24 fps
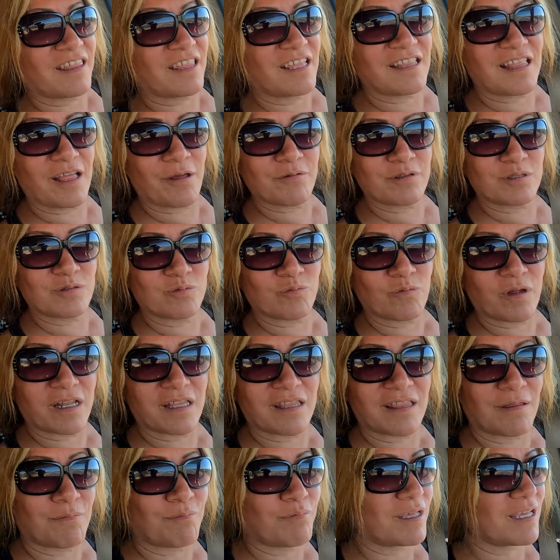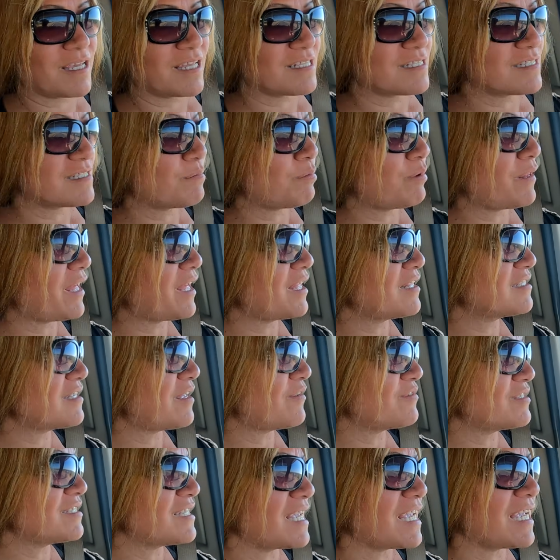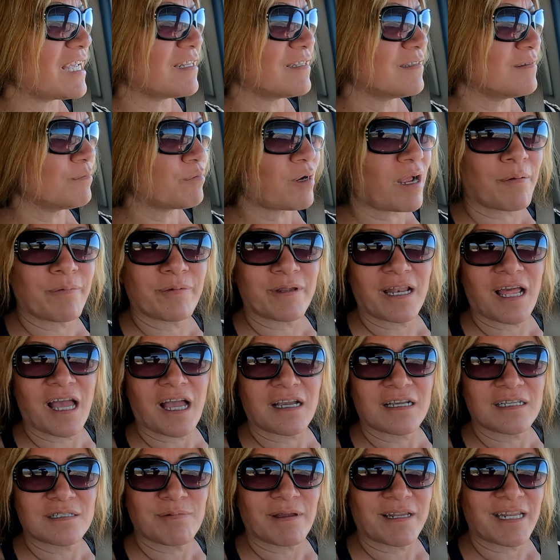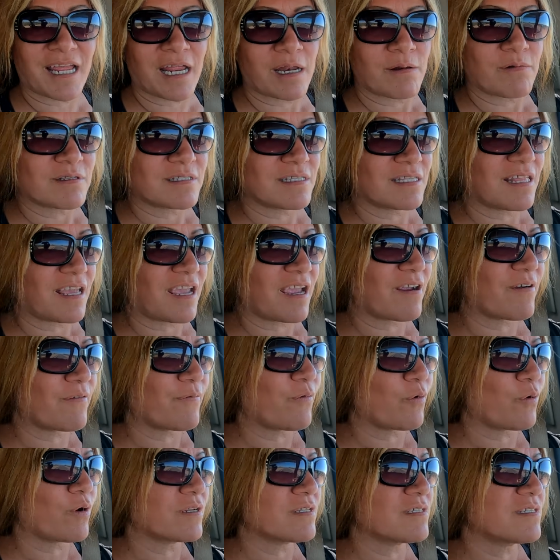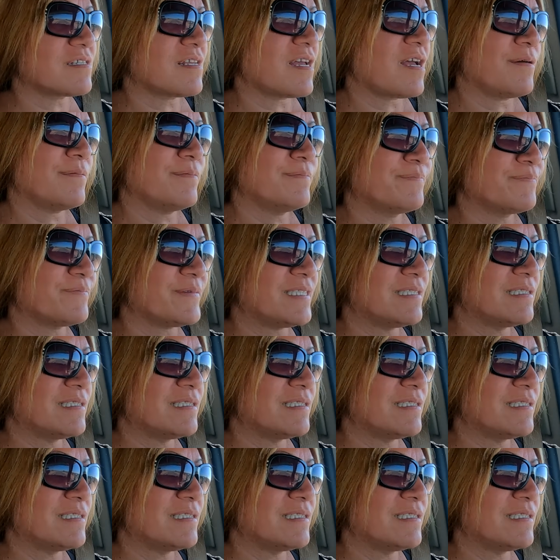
think that was one of the biggest planes I've seen. Probably not, because my dad was in the Air Force, so.